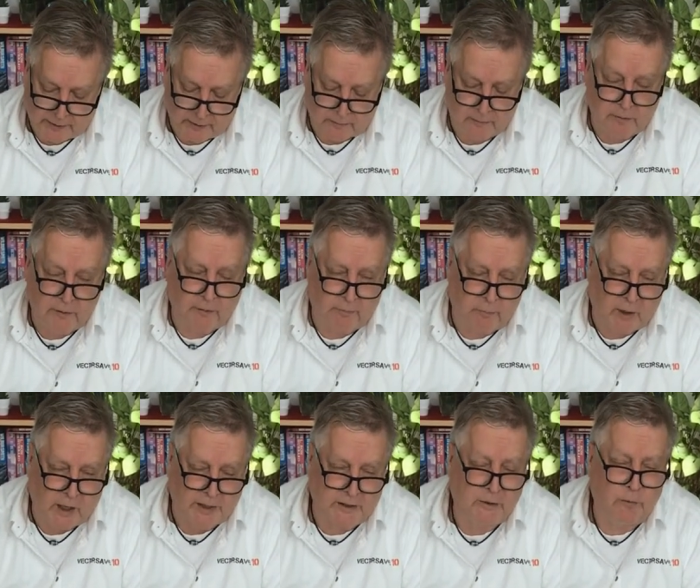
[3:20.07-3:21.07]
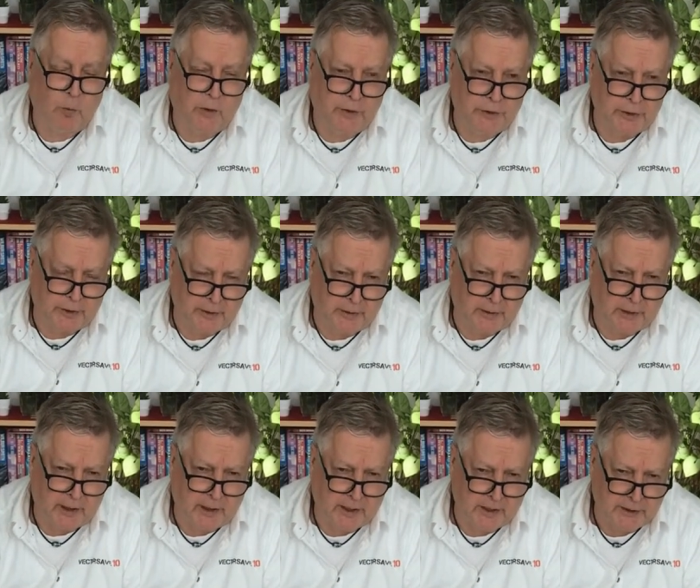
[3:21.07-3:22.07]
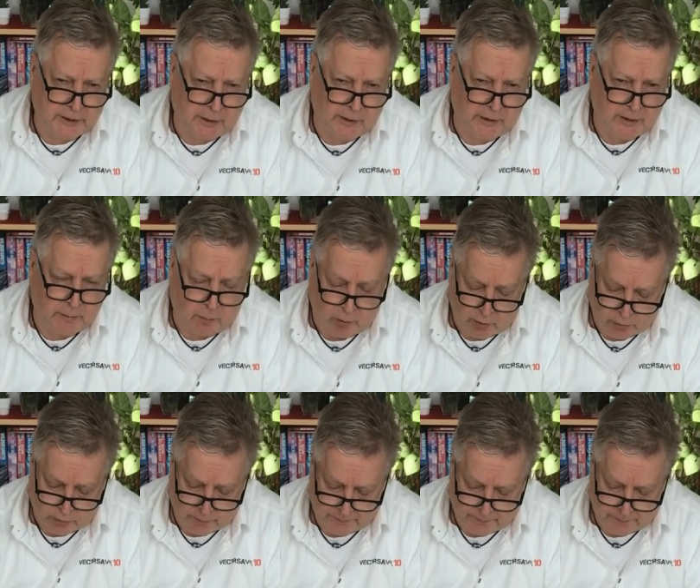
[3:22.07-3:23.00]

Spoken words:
the light will turn solid blue,